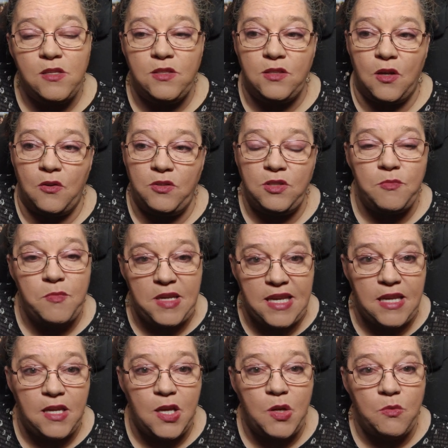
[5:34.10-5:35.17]
So to
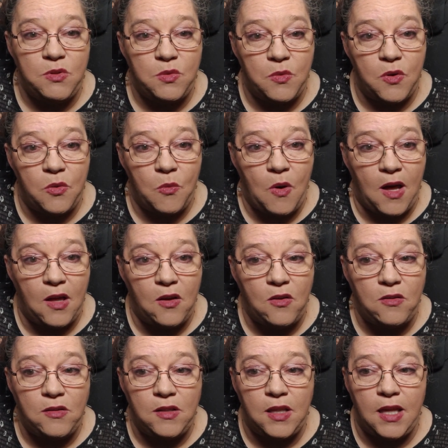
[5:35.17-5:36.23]
me, it was
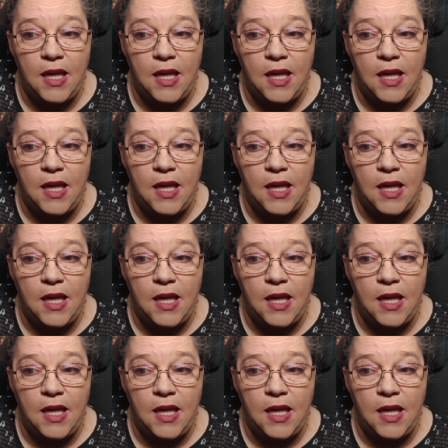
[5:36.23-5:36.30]
worthwhile.